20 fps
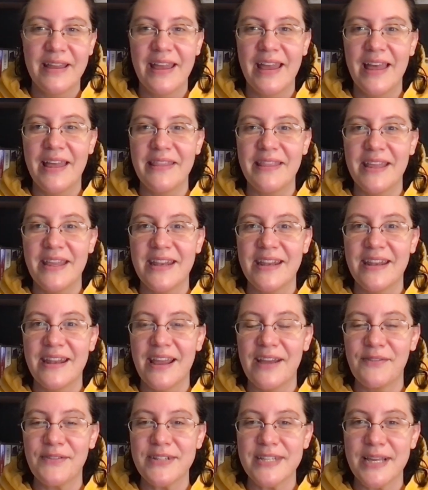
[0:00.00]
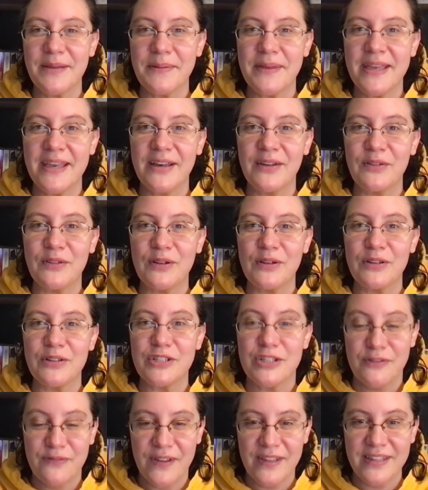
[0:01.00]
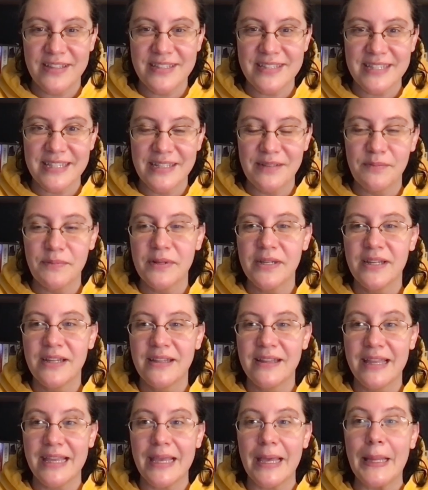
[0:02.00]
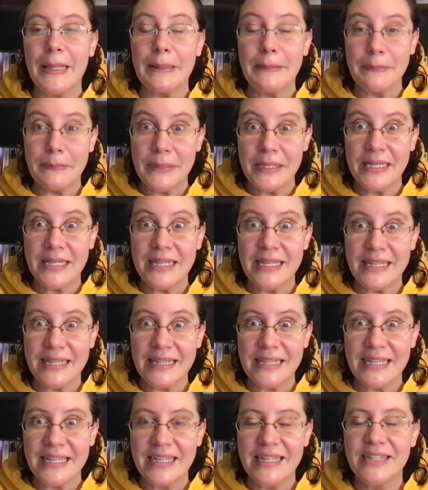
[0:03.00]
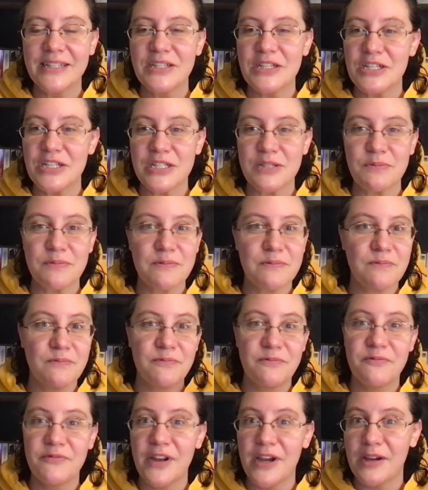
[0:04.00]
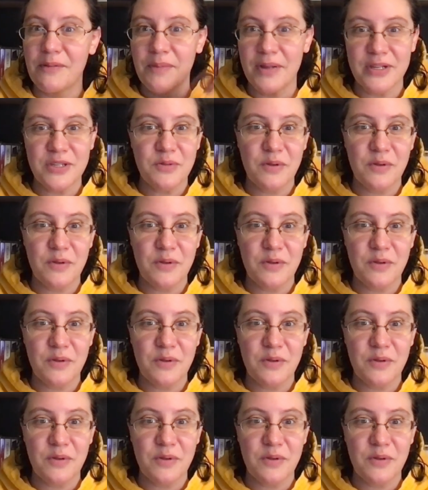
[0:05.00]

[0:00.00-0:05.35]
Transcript: and then every time he held her, she fell asleep like immediately. She just very much